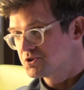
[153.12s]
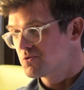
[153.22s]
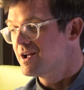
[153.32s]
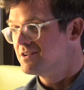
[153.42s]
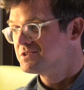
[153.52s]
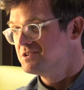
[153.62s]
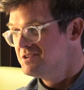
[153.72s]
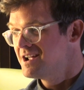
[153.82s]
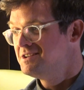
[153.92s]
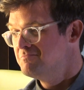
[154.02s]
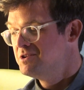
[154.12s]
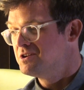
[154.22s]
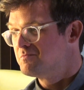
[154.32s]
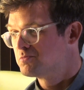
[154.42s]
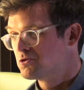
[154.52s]
That's right. It's a
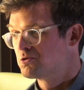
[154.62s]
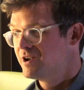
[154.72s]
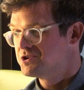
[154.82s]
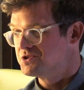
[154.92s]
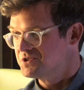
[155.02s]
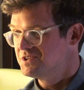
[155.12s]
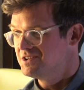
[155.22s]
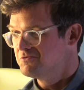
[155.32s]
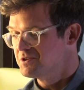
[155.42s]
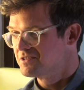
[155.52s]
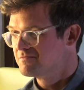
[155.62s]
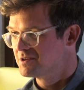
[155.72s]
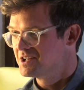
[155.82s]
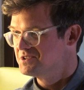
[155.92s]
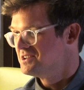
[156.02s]
90-minute procreation scene with
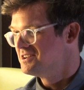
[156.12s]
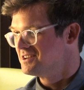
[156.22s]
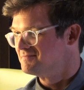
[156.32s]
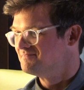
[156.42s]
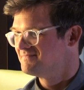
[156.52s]
Mackenzie King.